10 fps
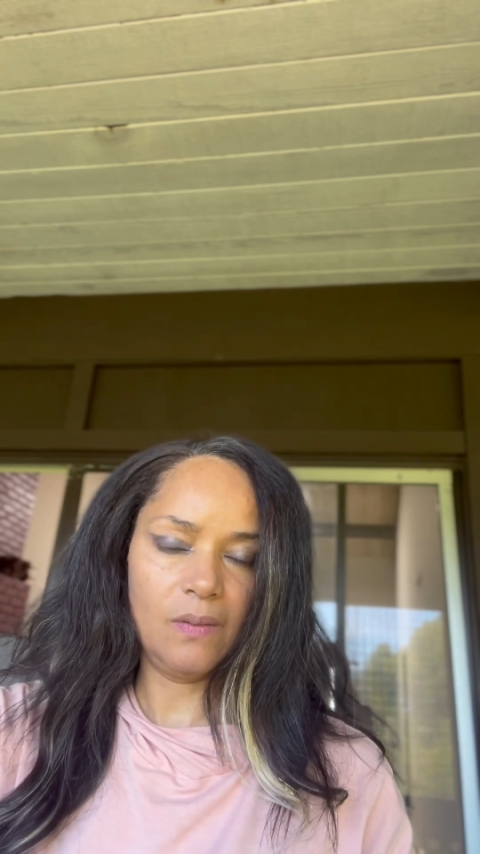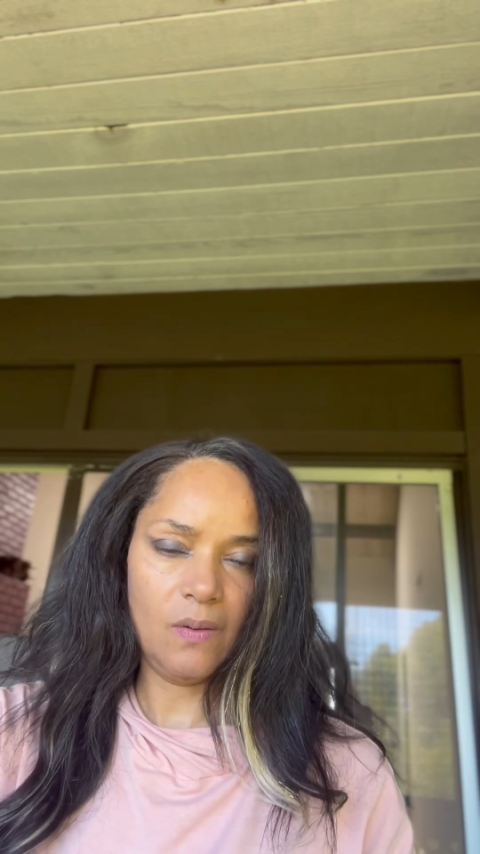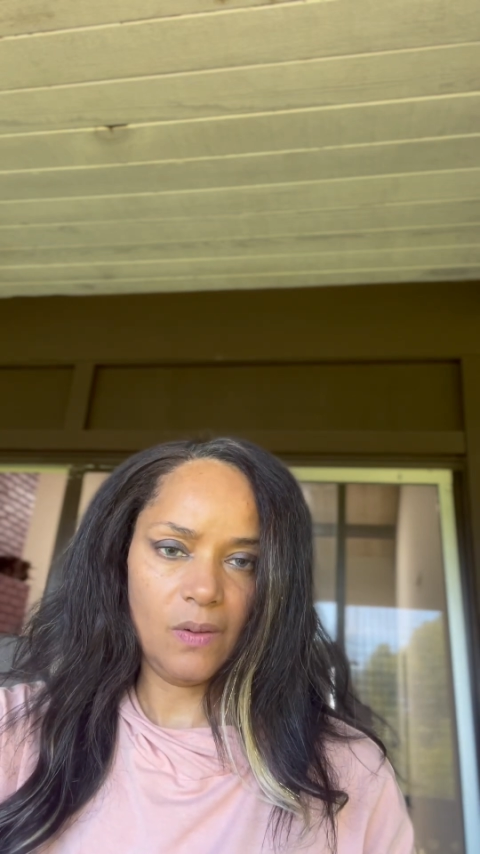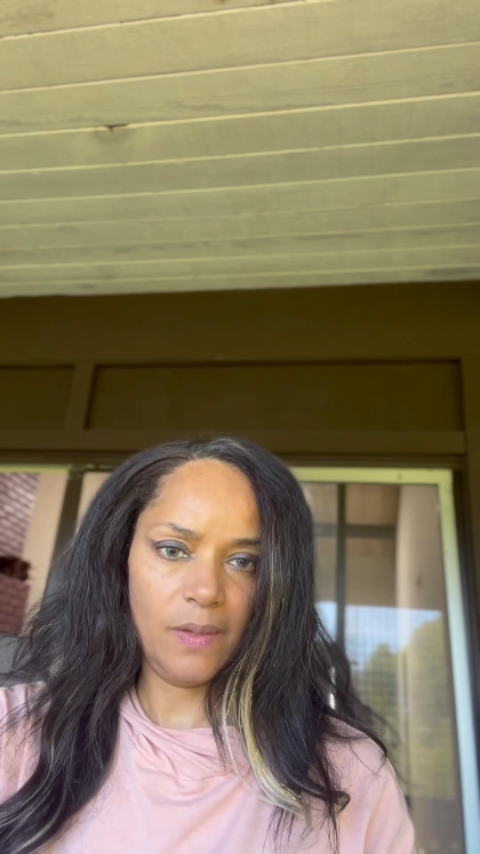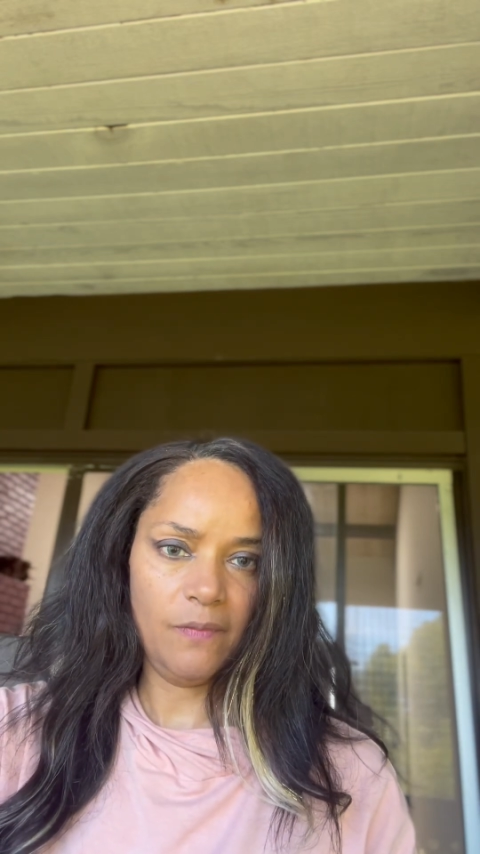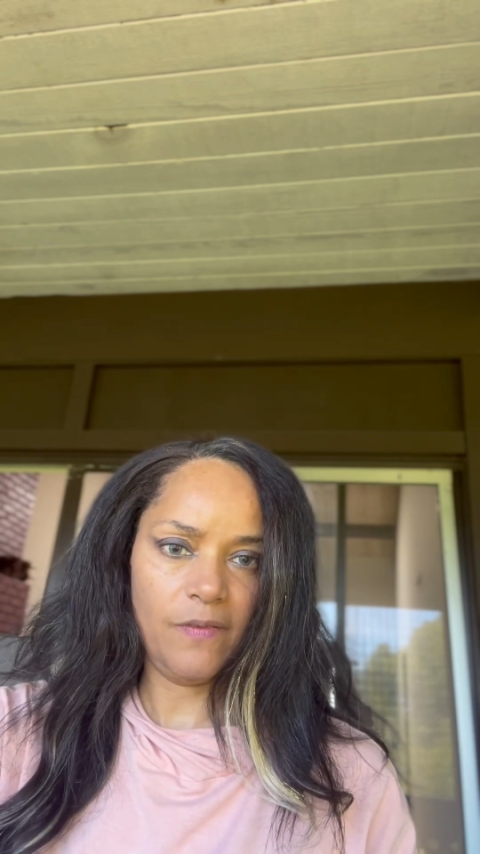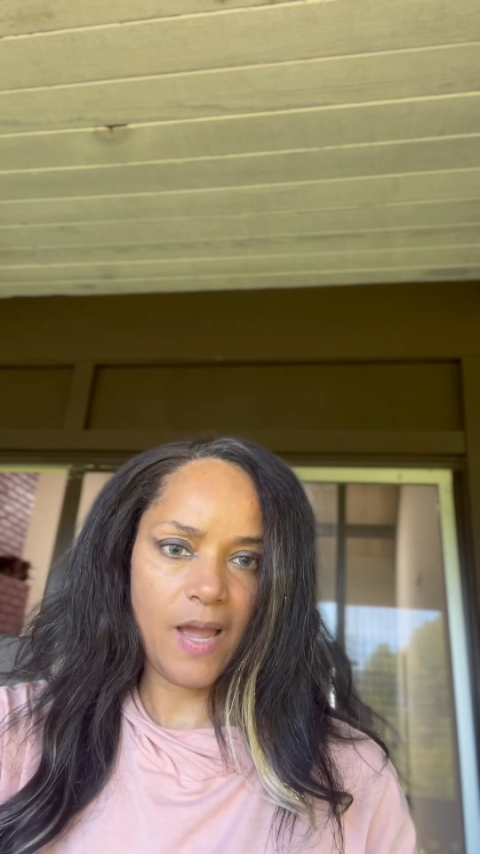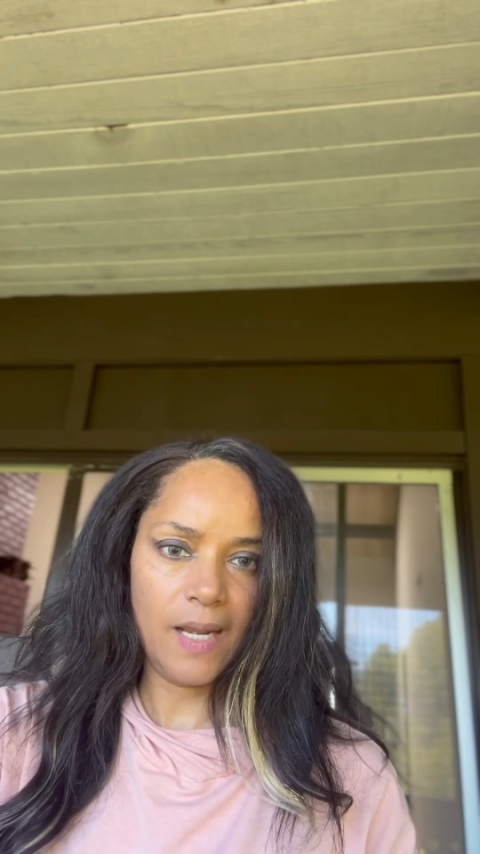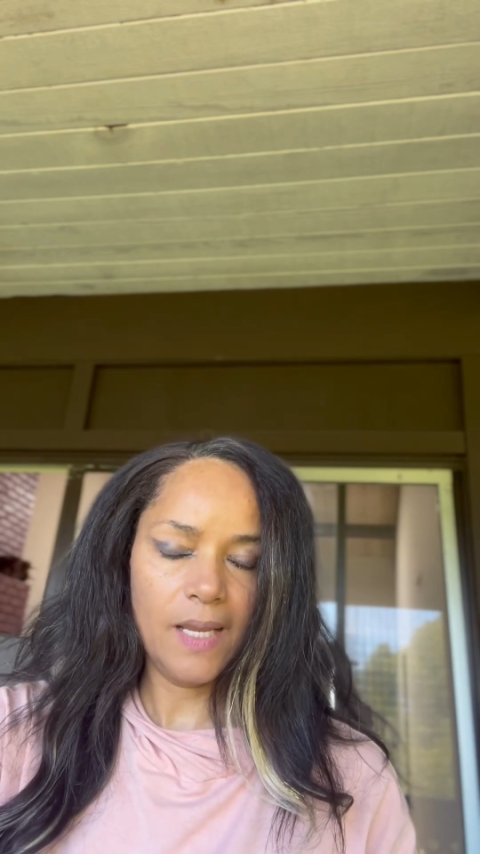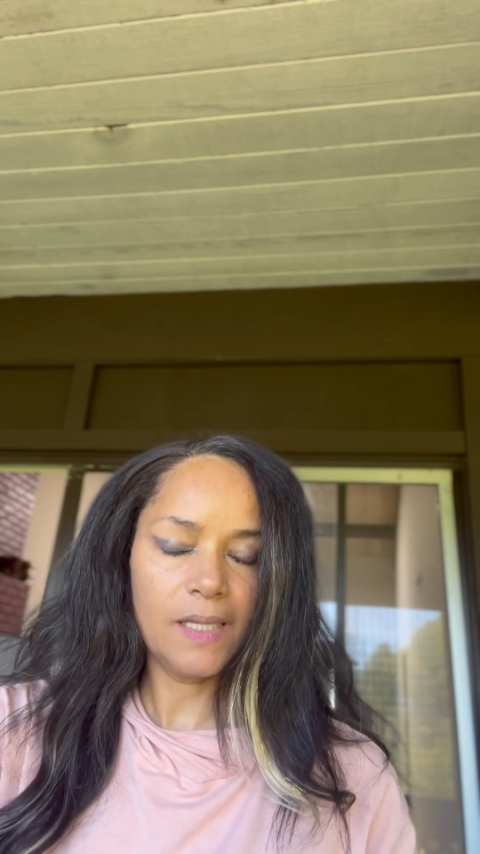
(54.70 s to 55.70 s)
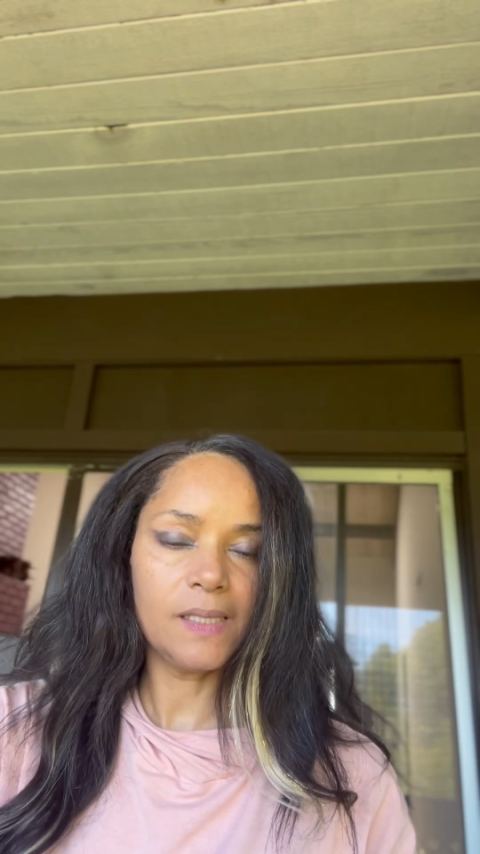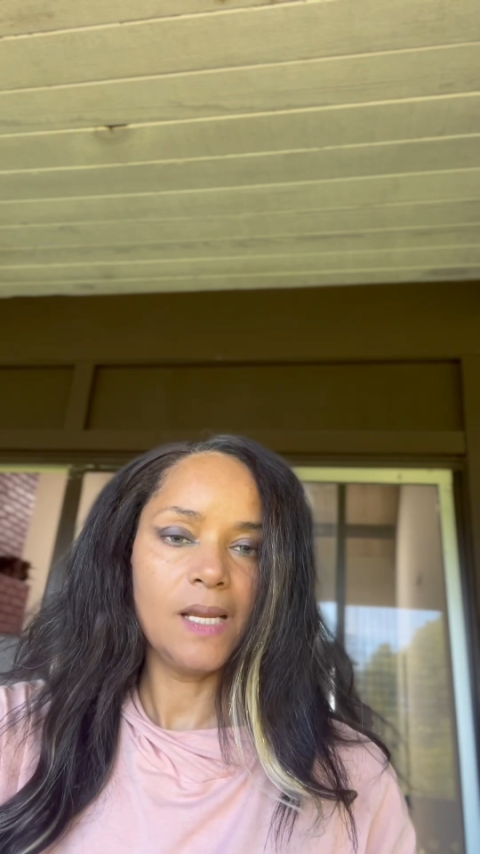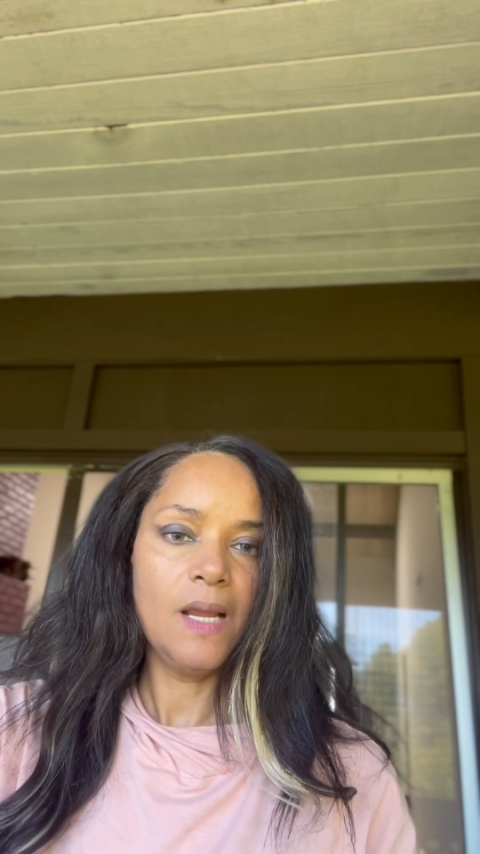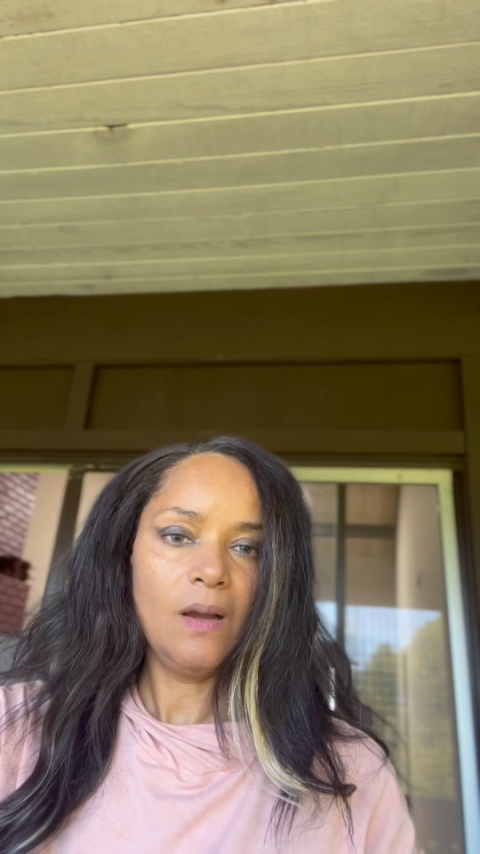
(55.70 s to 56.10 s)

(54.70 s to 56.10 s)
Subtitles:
lymphatics